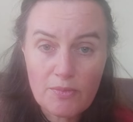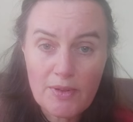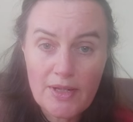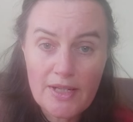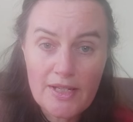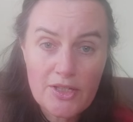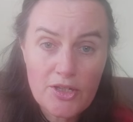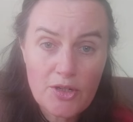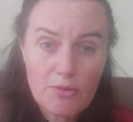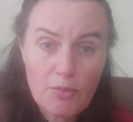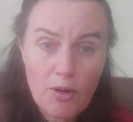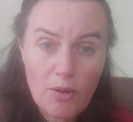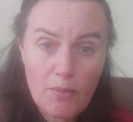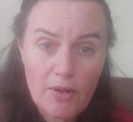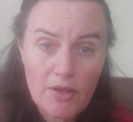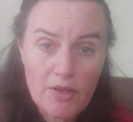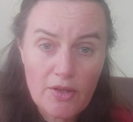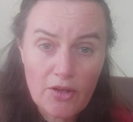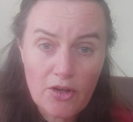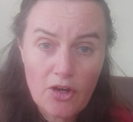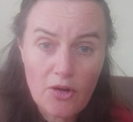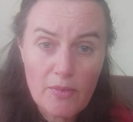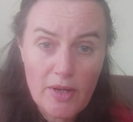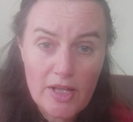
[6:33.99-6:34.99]
Please do pop in the
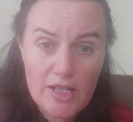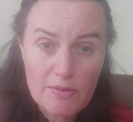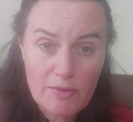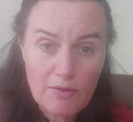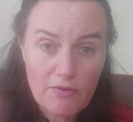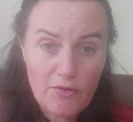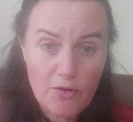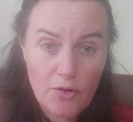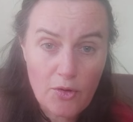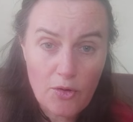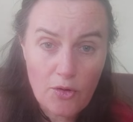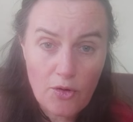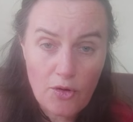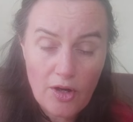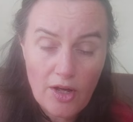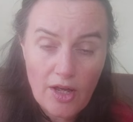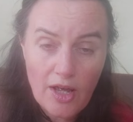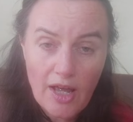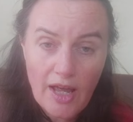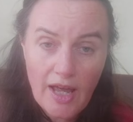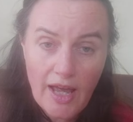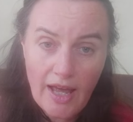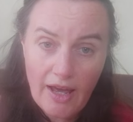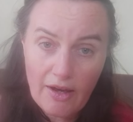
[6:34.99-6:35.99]
comments before
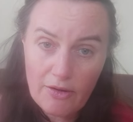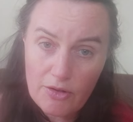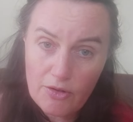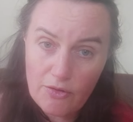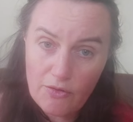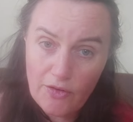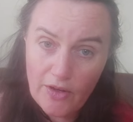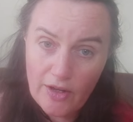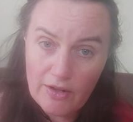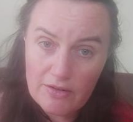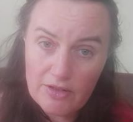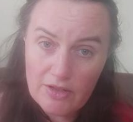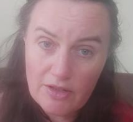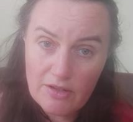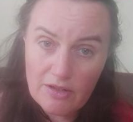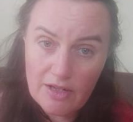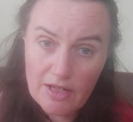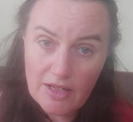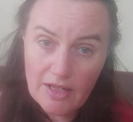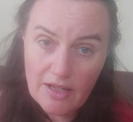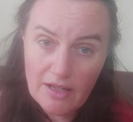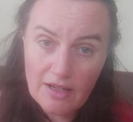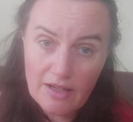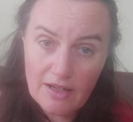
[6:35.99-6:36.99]
how you found
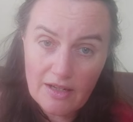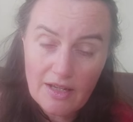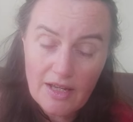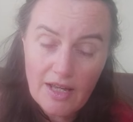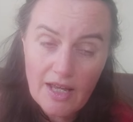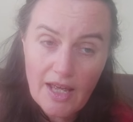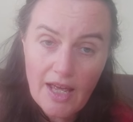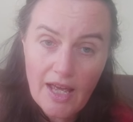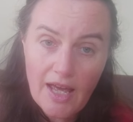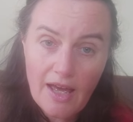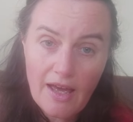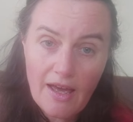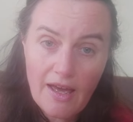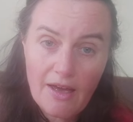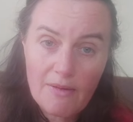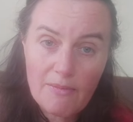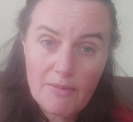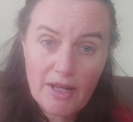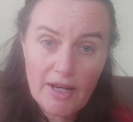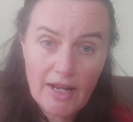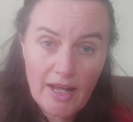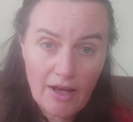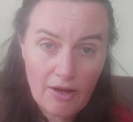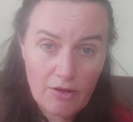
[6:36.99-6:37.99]
arnica,
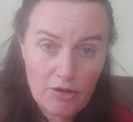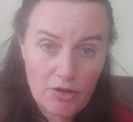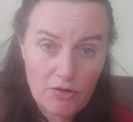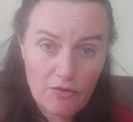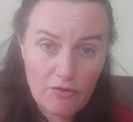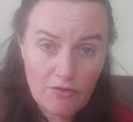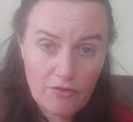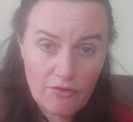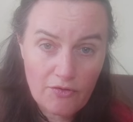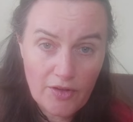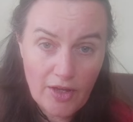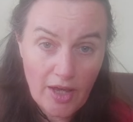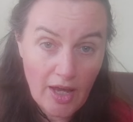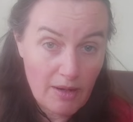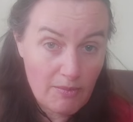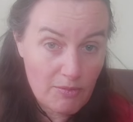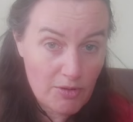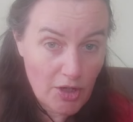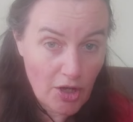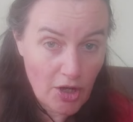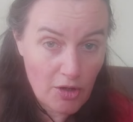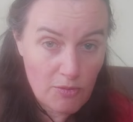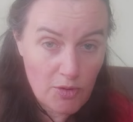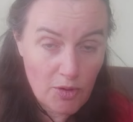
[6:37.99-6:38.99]
and how you came
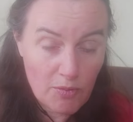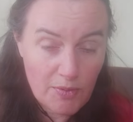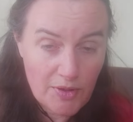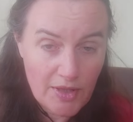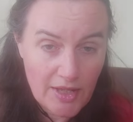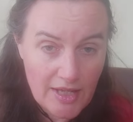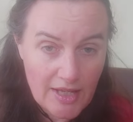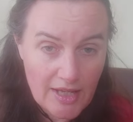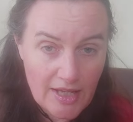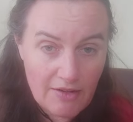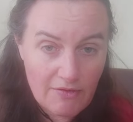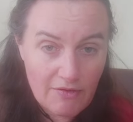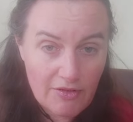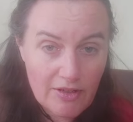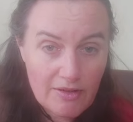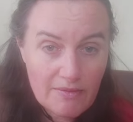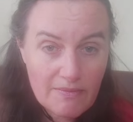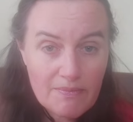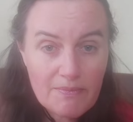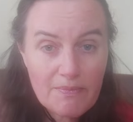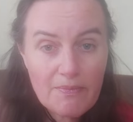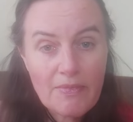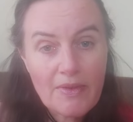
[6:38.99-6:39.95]
to homeopathy even.